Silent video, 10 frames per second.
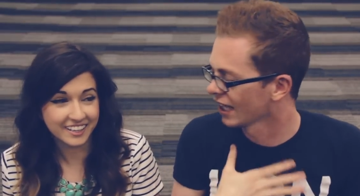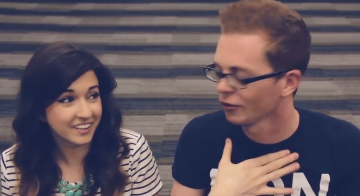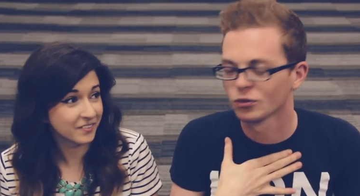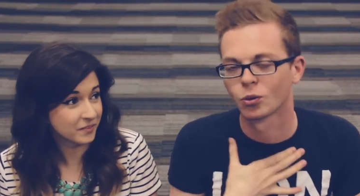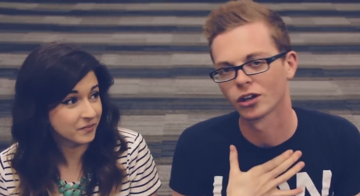
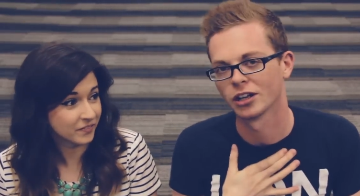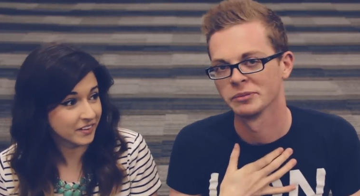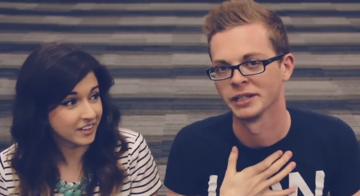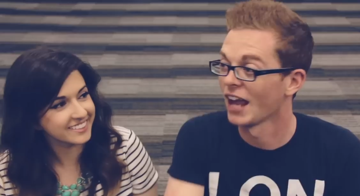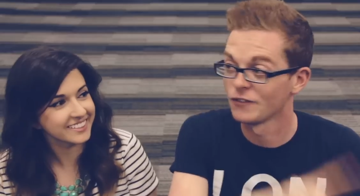Speaker 1: that would work
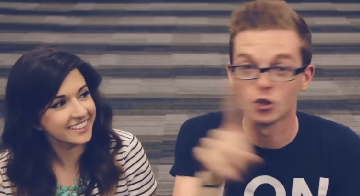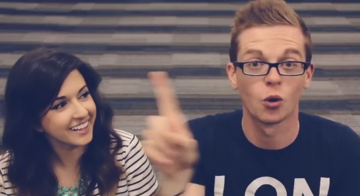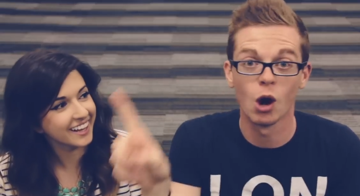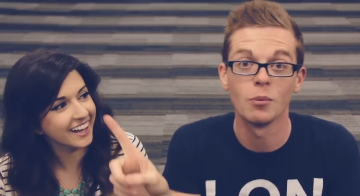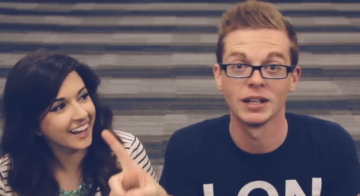on me. If you
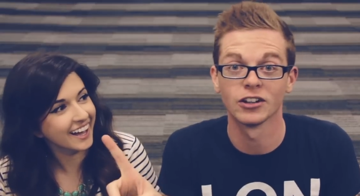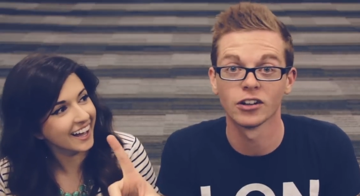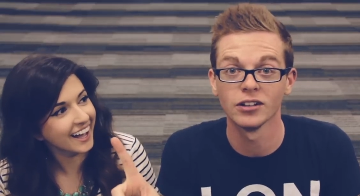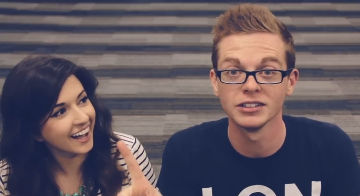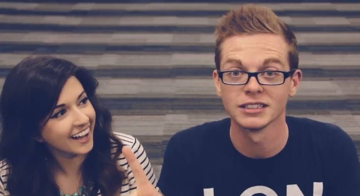quote Mean
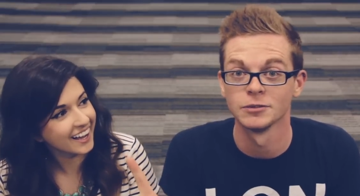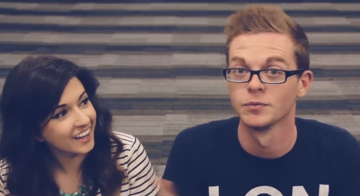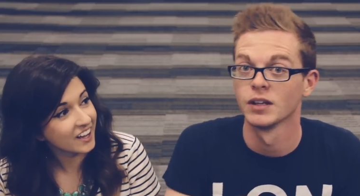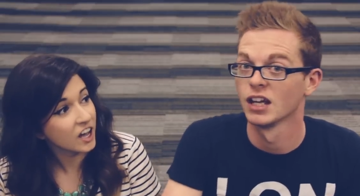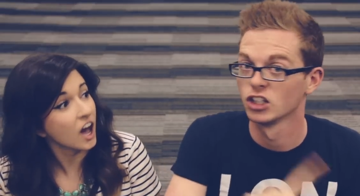Girls
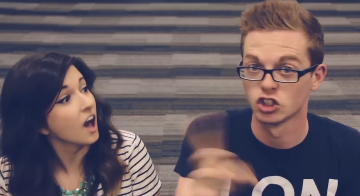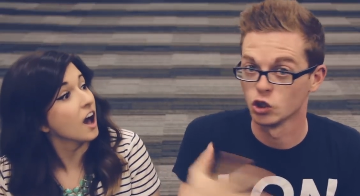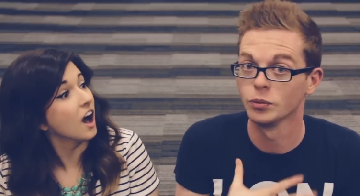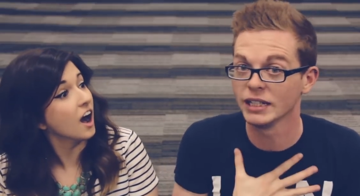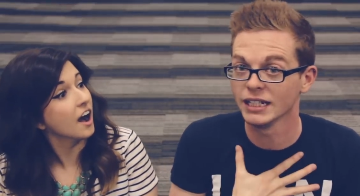
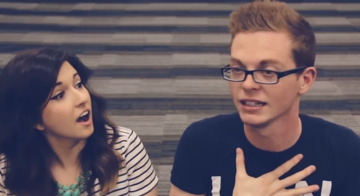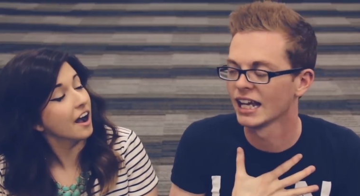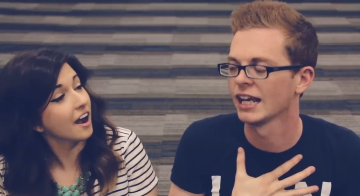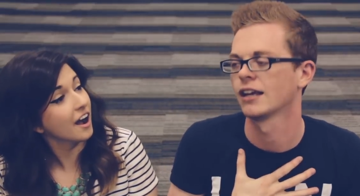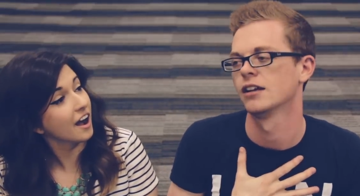to me,
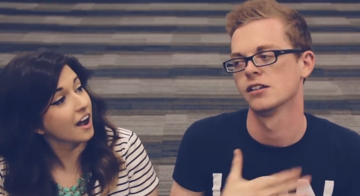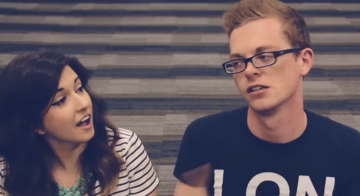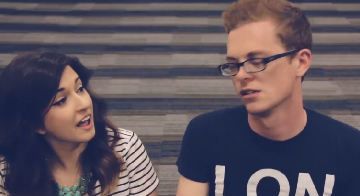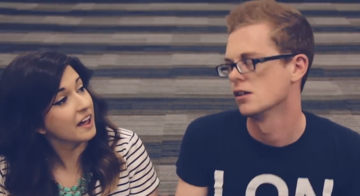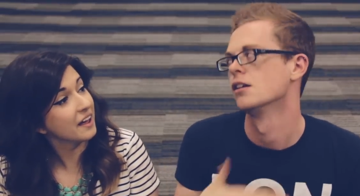like,
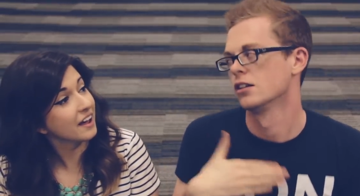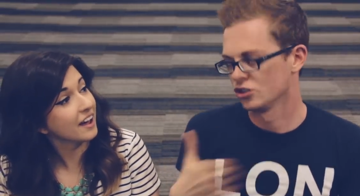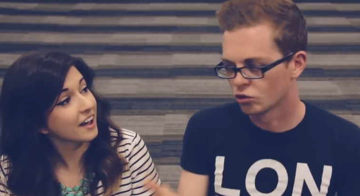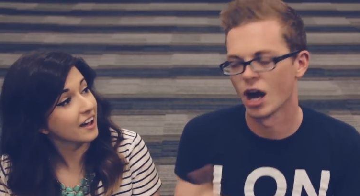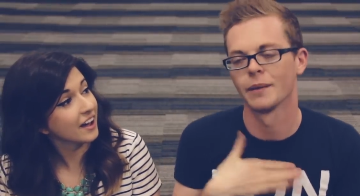
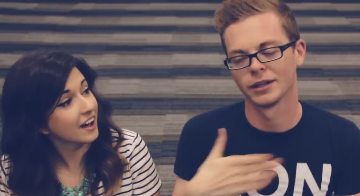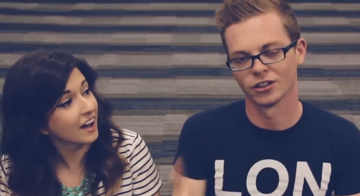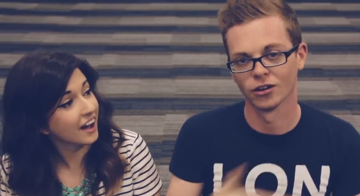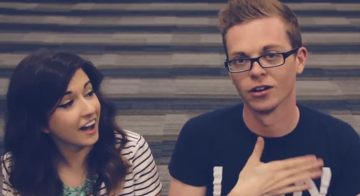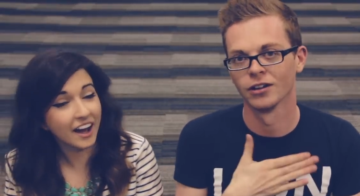you got me,
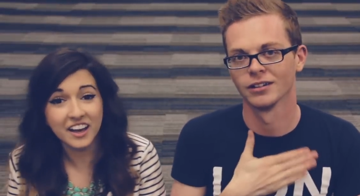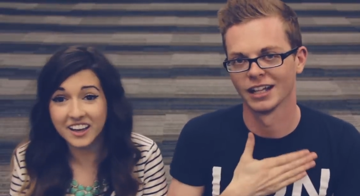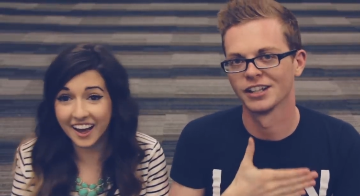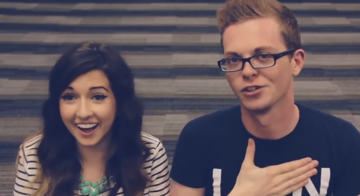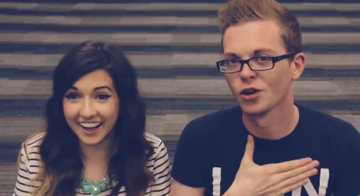girl.
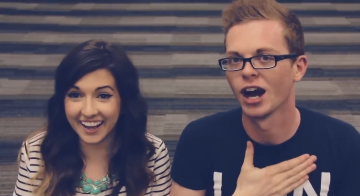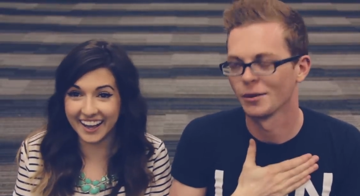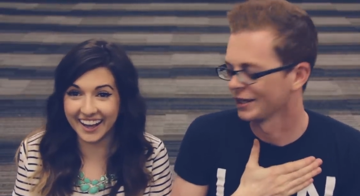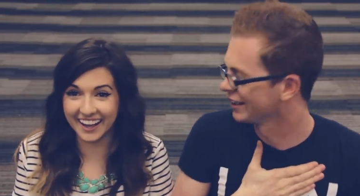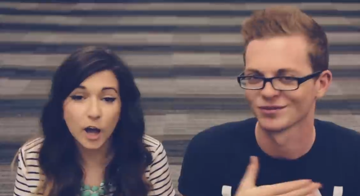Like, you
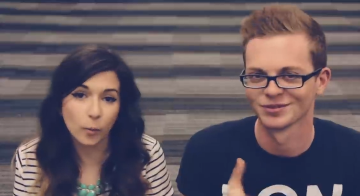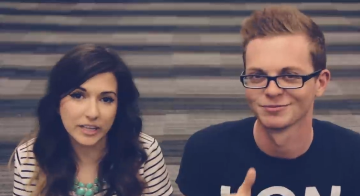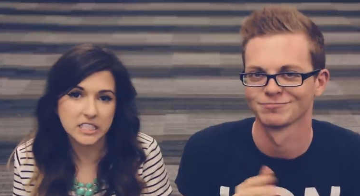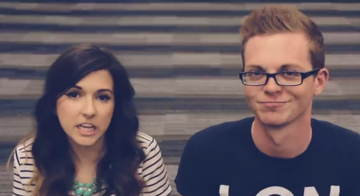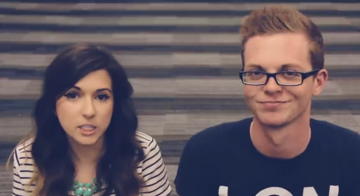got me.
Speaker 2: On
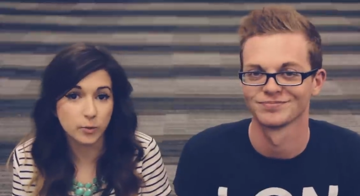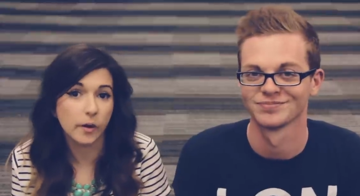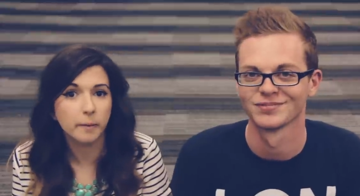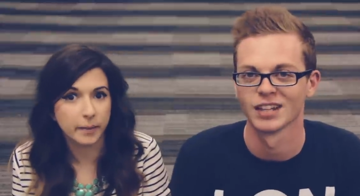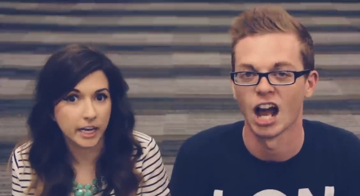Wednesdays,
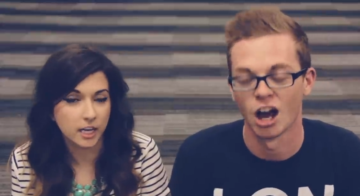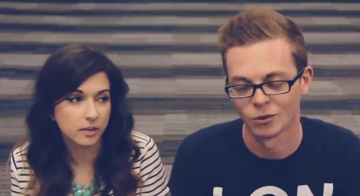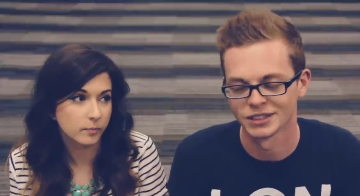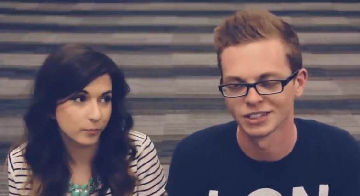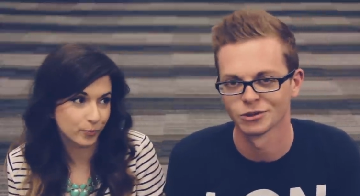we wear pink.
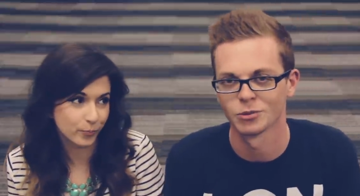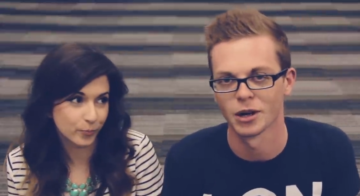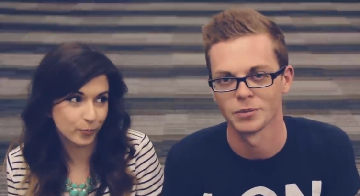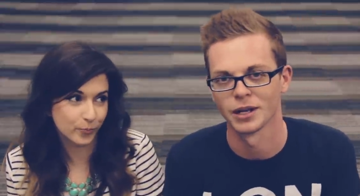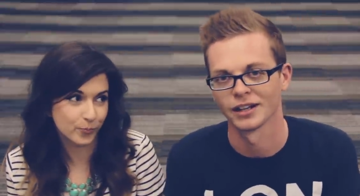
Speaker 1: On Wednesdays, we
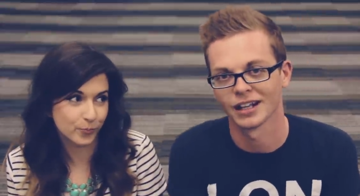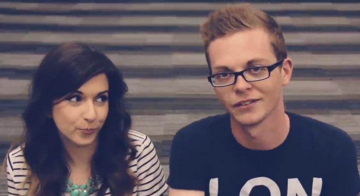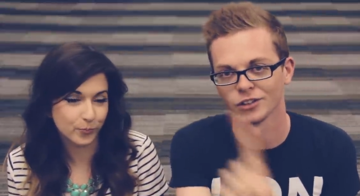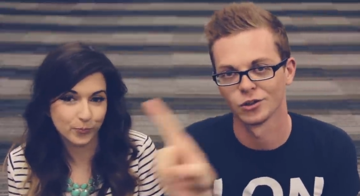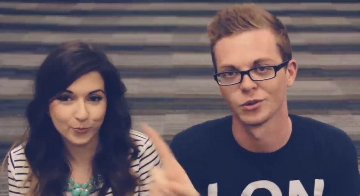wear pink.
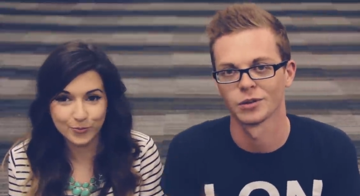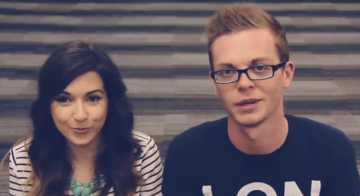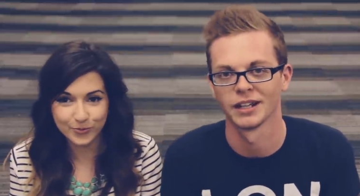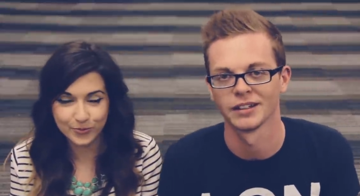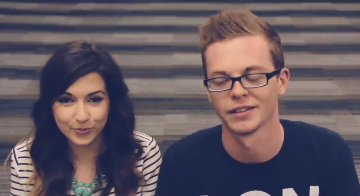And if you don't wear
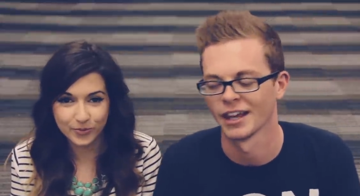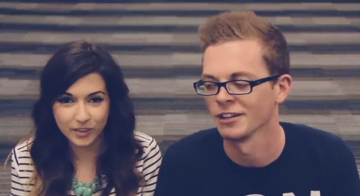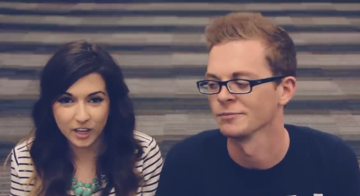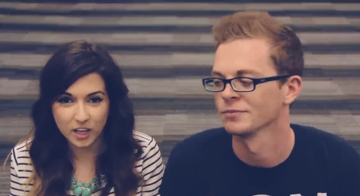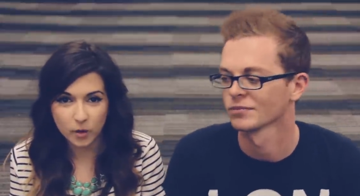pink,
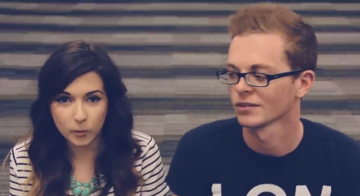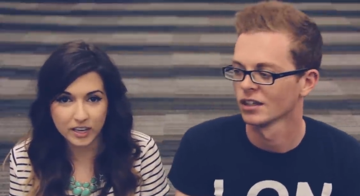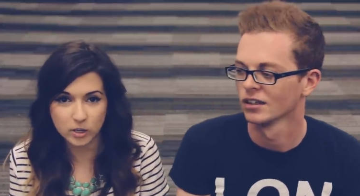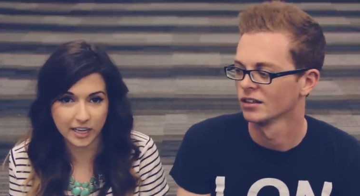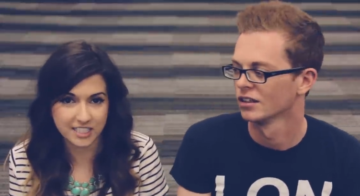then
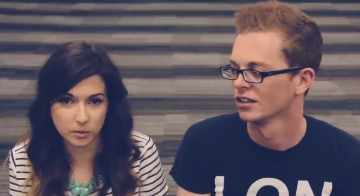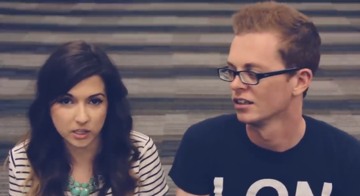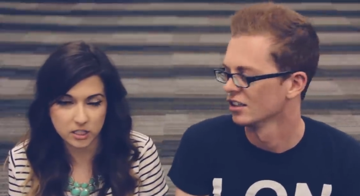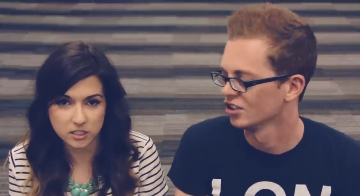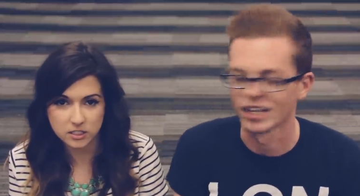
Speaker 2: you can't sit
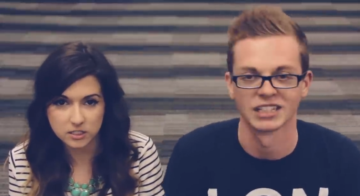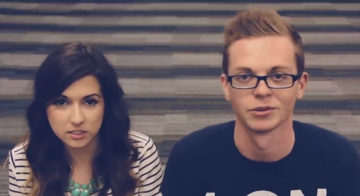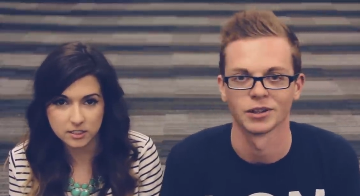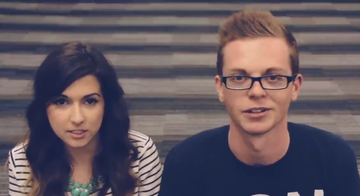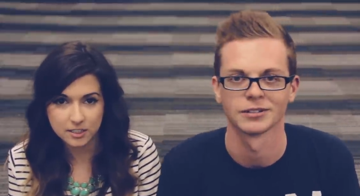with us.
Speaker 1: You can't
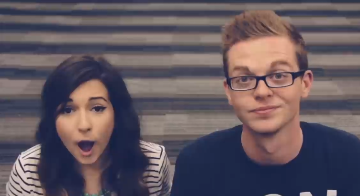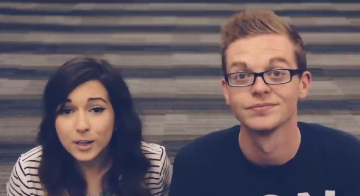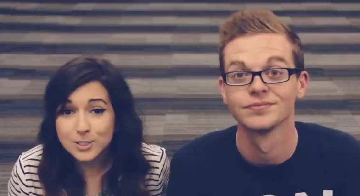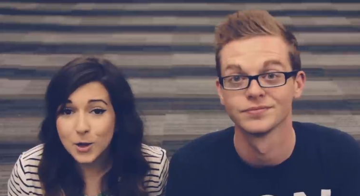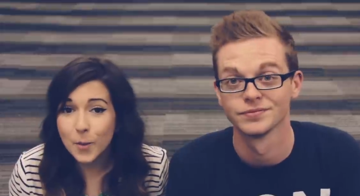sit with us.
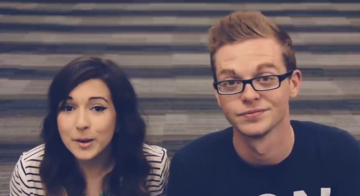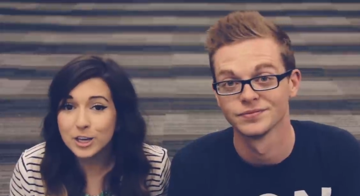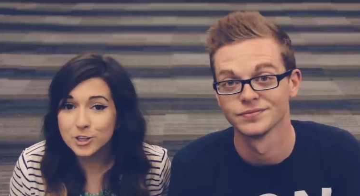
Speaker 2: Also, make